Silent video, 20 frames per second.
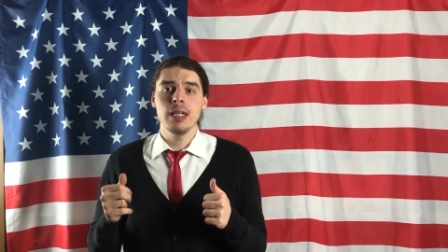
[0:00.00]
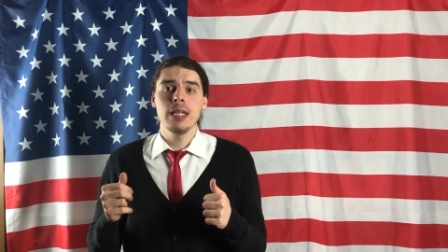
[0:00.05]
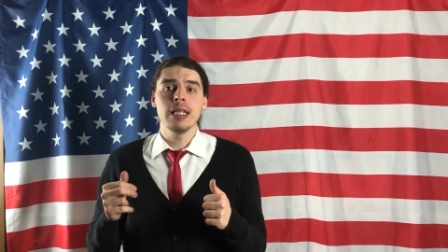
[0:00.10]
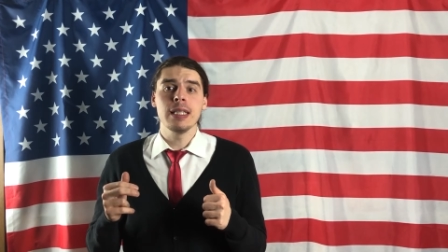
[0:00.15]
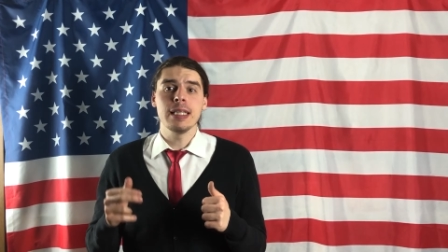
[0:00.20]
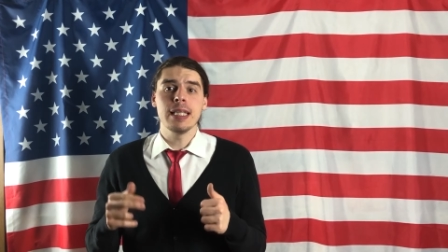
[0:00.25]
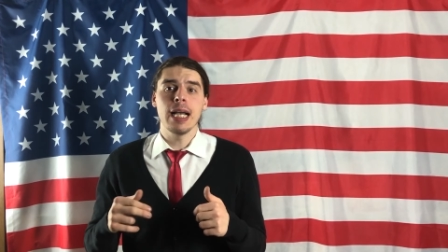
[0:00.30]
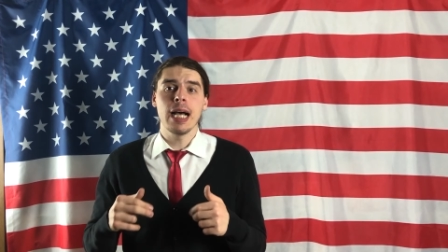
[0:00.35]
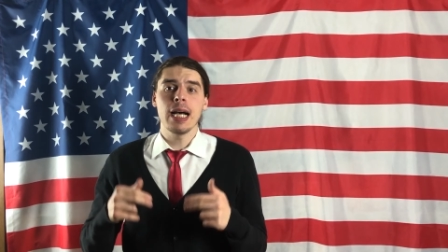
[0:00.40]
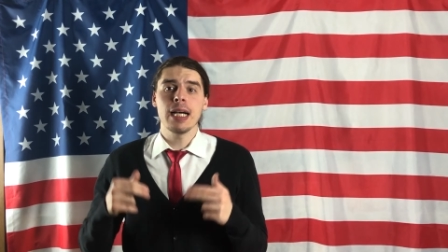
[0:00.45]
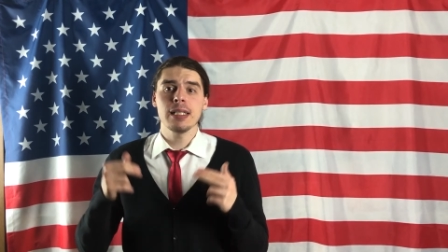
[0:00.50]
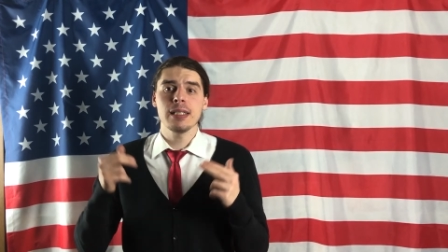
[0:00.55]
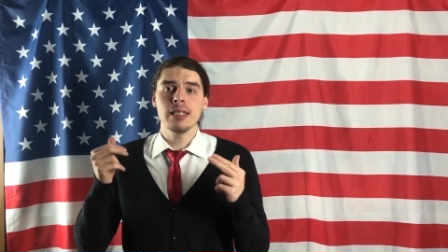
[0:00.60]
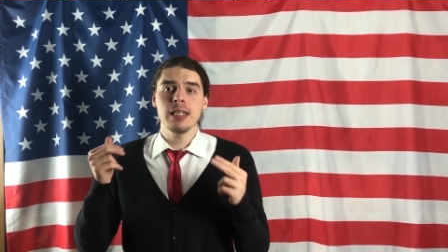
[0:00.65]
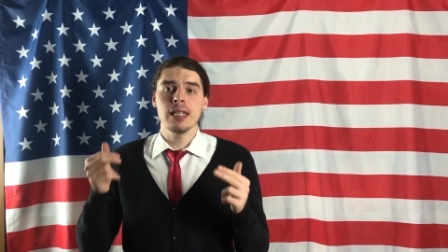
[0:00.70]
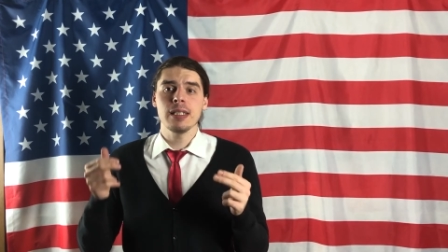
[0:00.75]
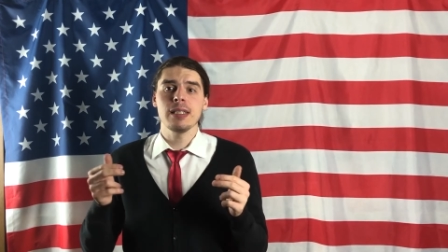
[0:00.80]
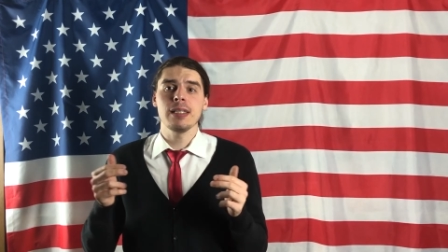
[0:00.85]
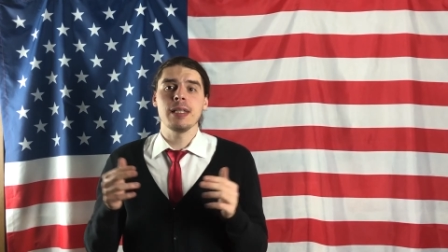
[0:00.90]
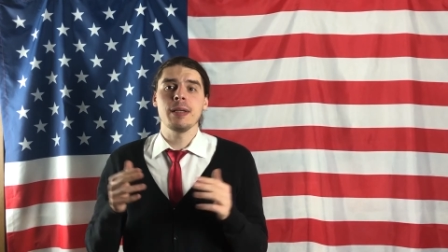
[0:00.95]
does
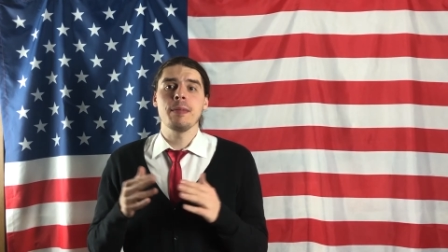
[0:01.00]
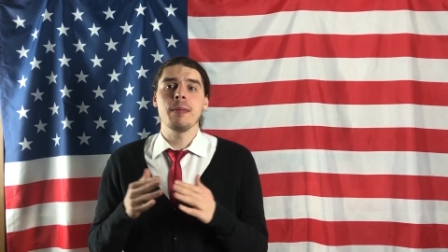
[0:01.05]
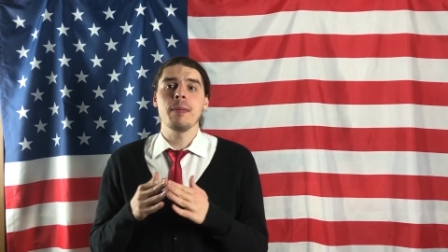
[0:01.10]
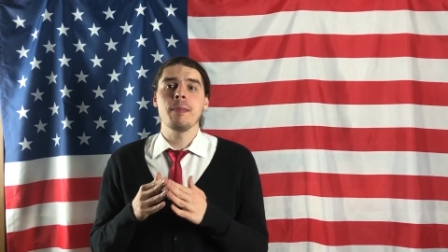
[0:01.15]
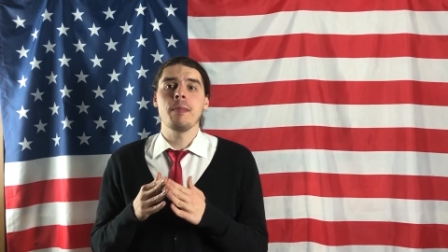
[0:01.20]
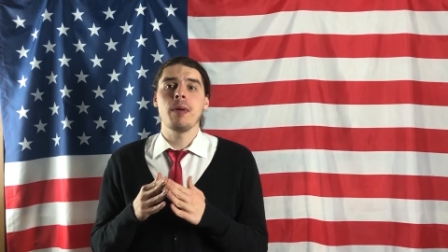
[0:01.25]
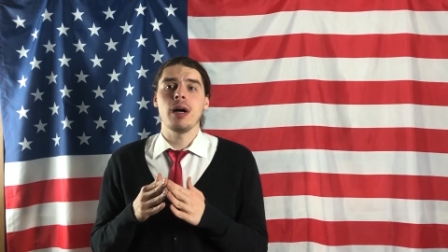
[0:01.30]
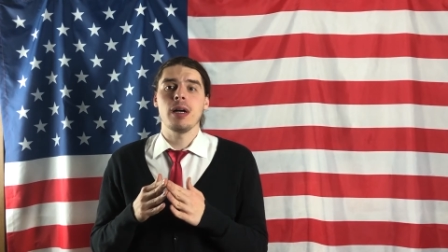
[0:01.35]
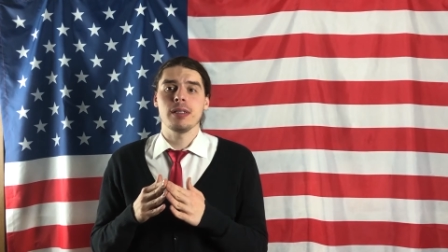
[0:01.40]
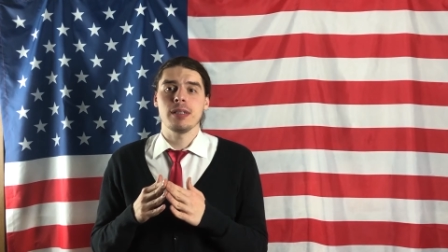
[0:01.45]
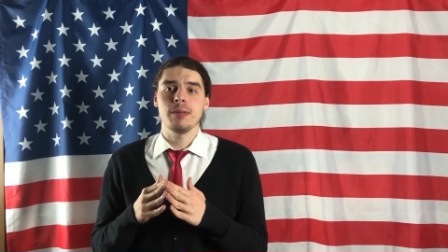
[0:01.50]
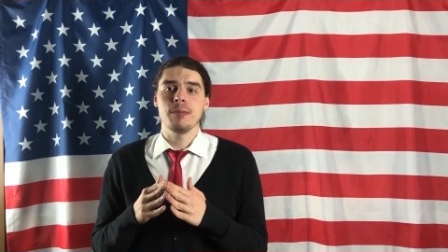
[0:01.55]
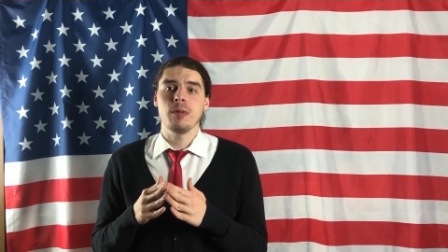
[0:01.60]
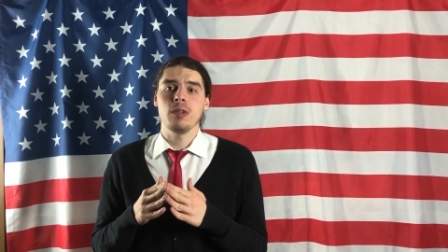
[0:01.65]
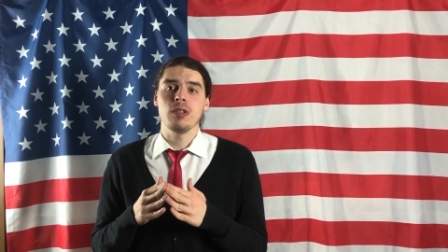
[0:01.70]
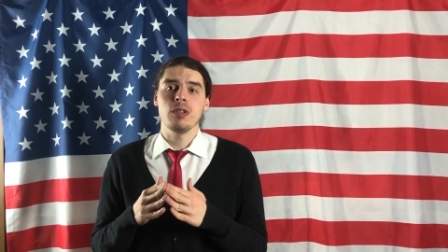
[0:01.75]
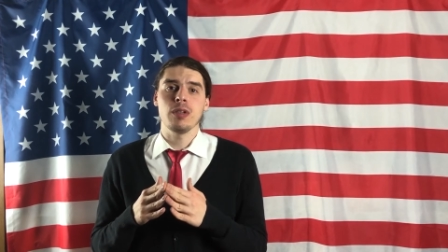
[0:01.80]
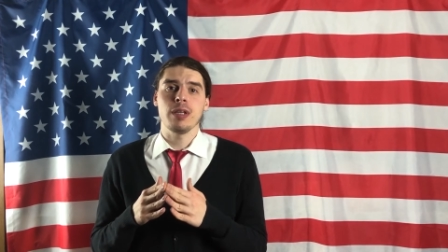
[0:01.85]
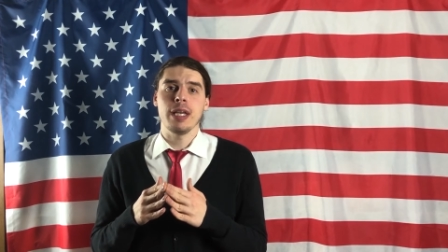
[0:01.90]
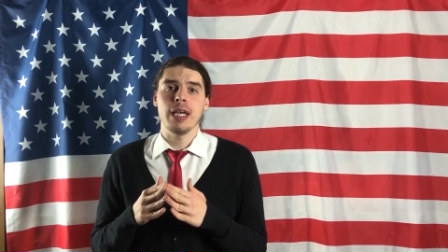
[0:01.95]
not seem impossible
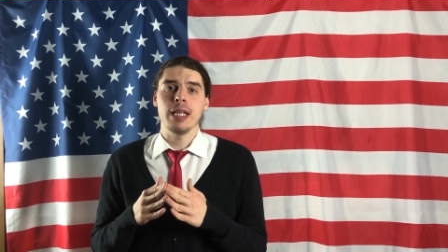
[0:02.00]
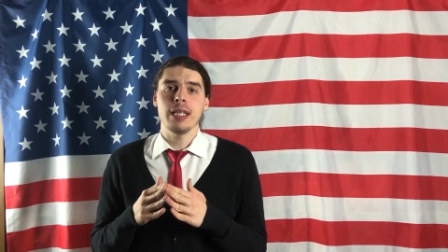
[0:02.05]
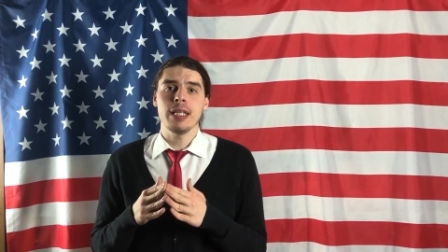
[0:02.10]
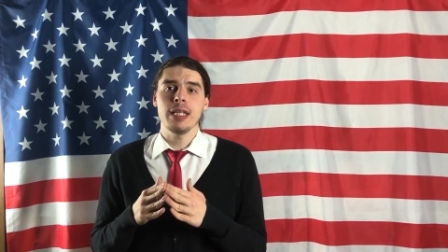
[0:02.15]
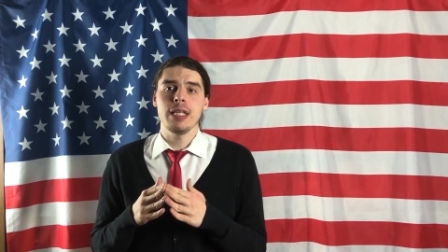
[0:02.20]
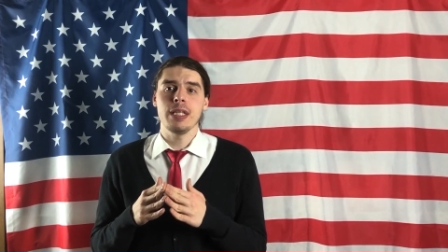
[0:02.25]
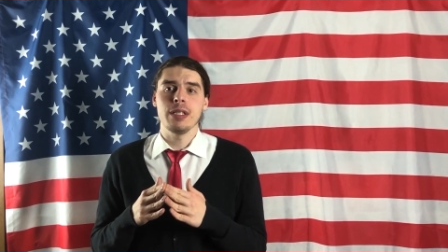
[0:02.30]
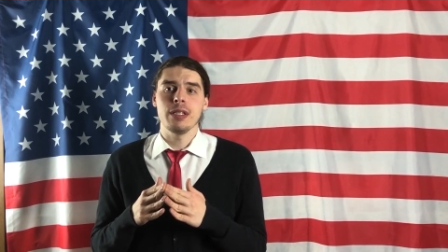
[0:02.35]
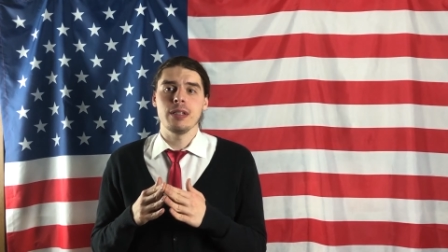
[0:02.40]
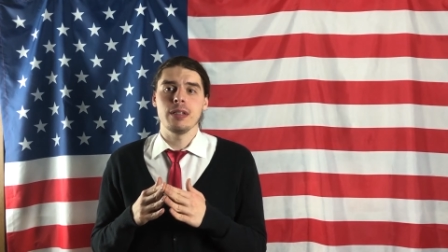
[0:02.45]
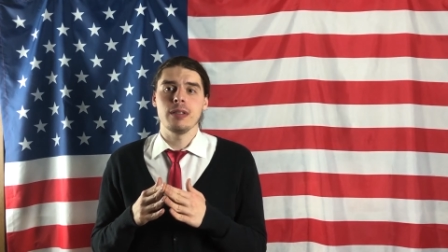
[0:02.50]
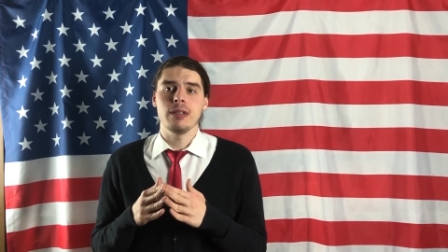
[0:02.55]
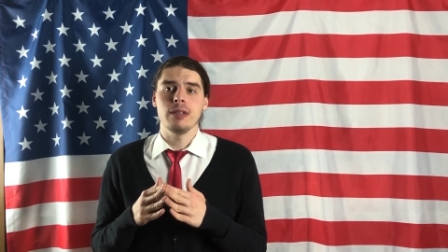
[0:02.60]
to get into.